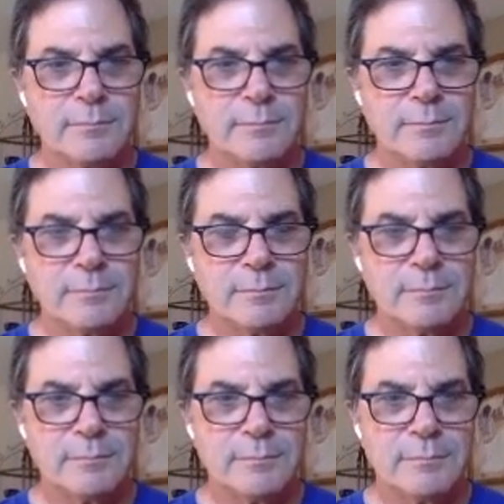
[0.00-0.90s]

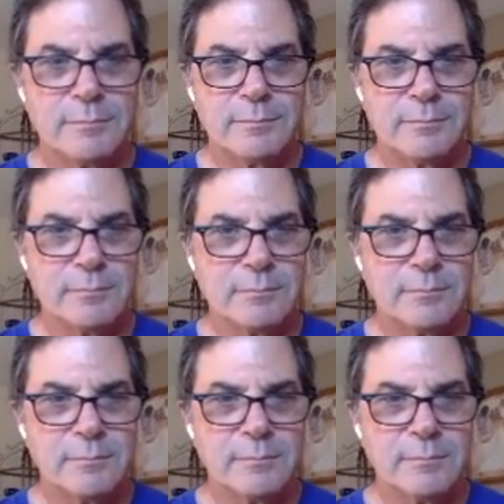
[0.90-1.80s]

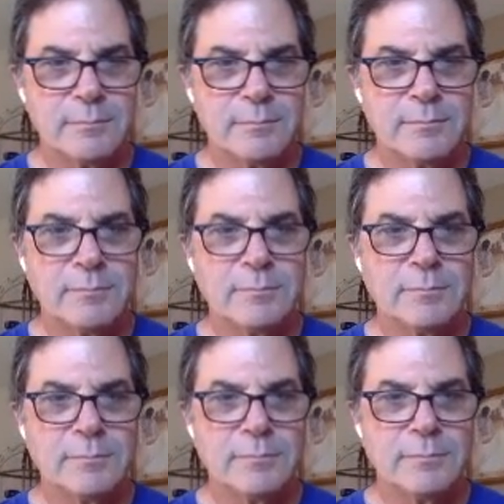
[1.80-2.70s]

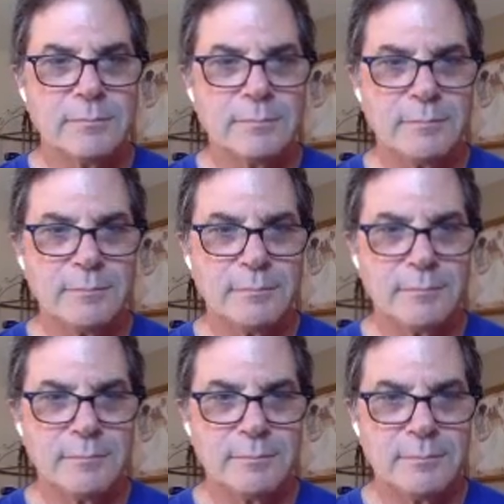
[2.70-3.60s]

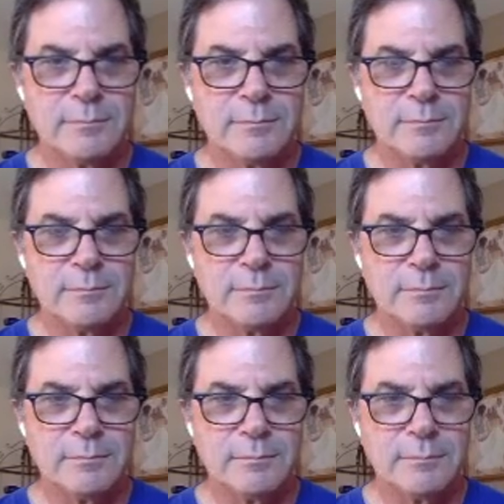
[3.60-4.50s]

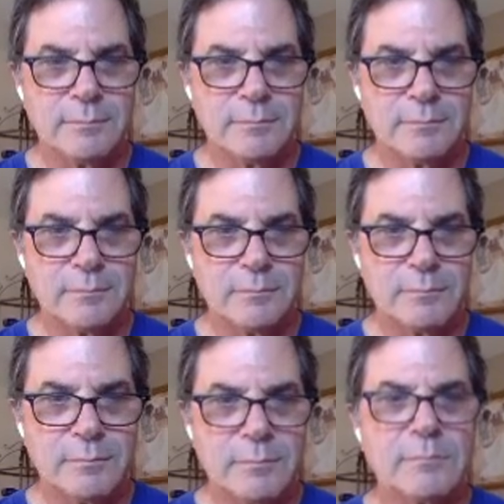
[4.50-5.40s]

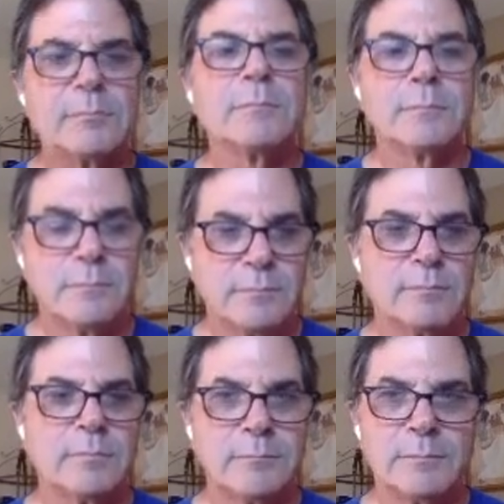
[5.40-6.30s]

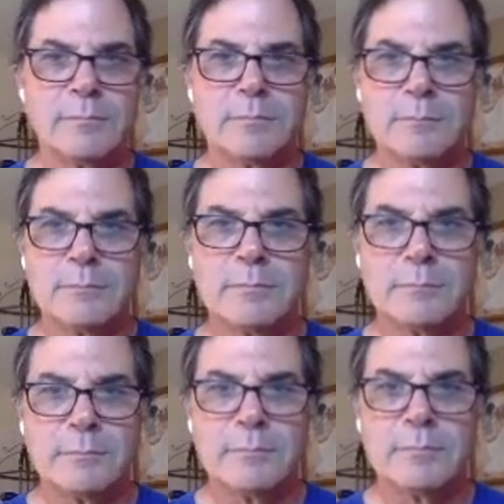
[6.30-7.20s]

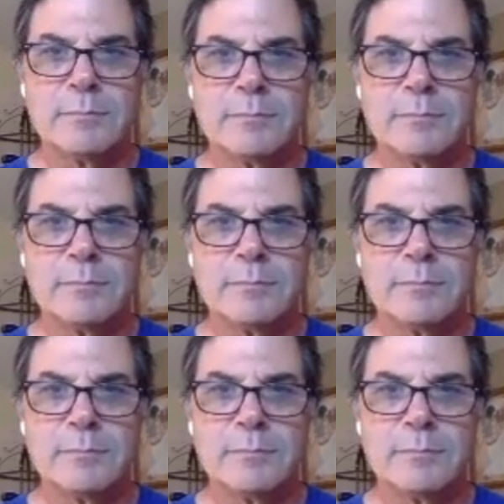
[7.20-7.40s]
(not speaking)